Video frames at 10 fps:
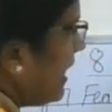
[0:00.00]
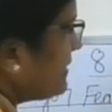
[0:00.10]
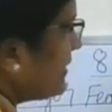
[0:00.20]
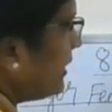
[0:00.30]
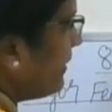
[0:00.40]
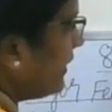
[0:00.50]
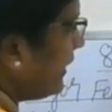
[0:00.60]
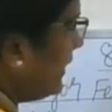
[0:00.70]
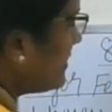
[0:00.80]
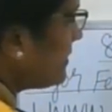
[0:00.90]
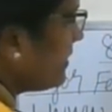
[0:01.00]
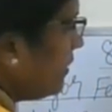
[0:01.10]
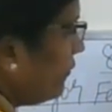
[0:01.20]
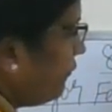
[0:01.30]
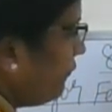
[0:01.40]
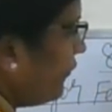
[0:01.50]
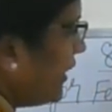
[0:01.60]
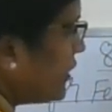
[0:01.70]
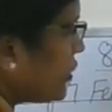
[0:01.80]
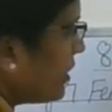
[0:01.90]
Assignment is
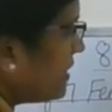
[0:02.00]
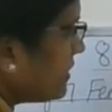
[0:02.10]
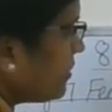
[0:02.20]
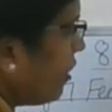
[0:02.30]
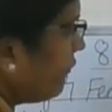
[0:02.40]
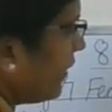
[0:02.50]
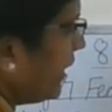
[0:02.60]
features of